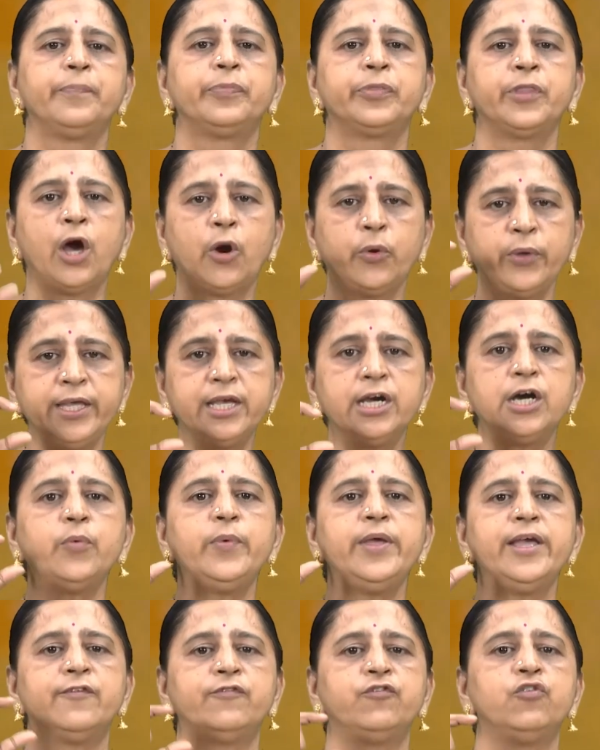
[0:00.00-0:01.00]
Now here
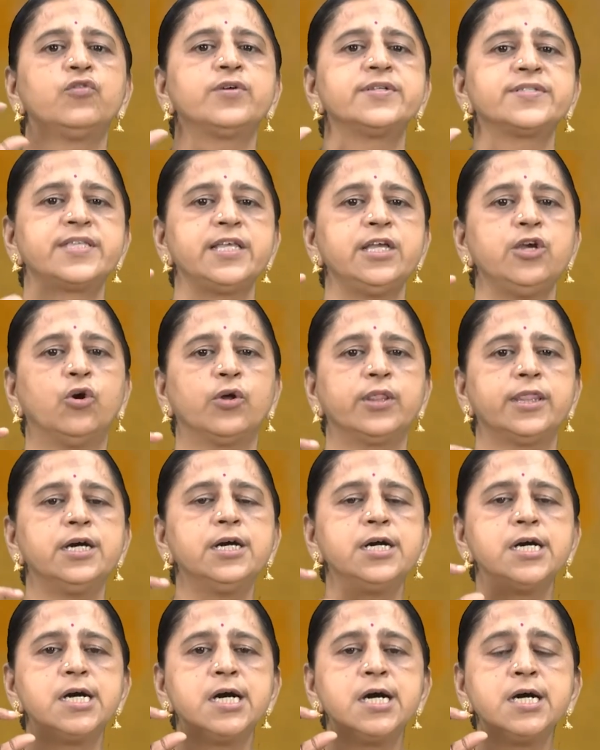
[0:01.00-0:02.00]
we are focusing on
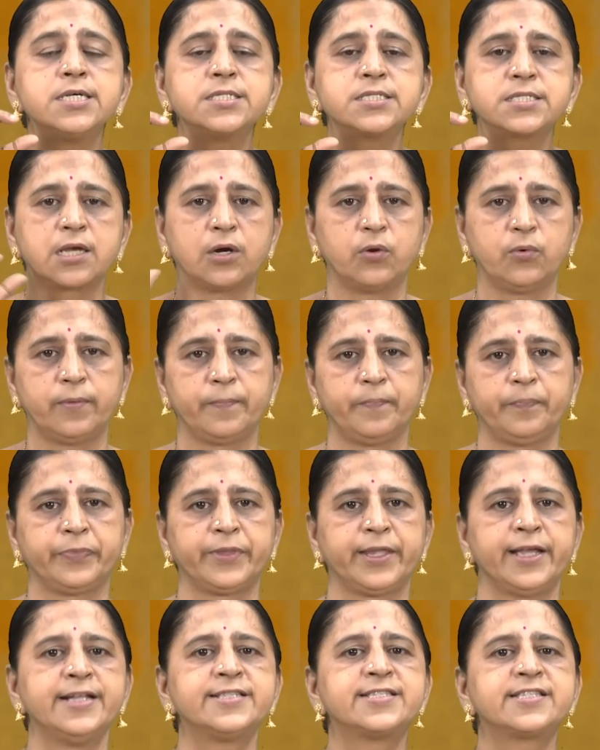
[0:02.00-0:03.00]
the sound.
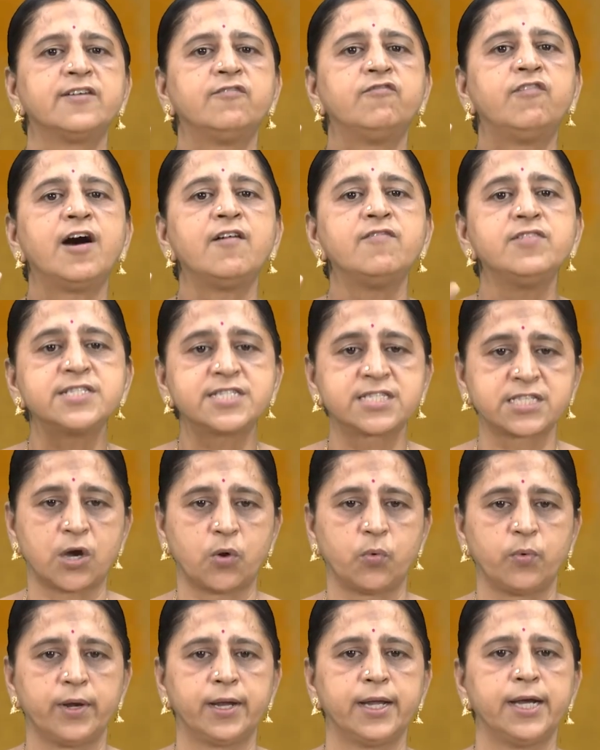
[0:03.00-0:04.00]
It's a vowel
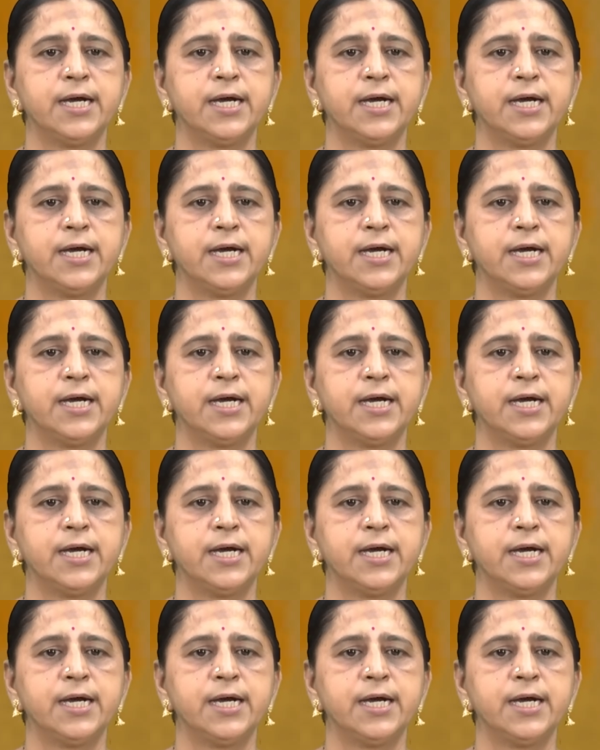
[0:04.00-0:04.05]
sound,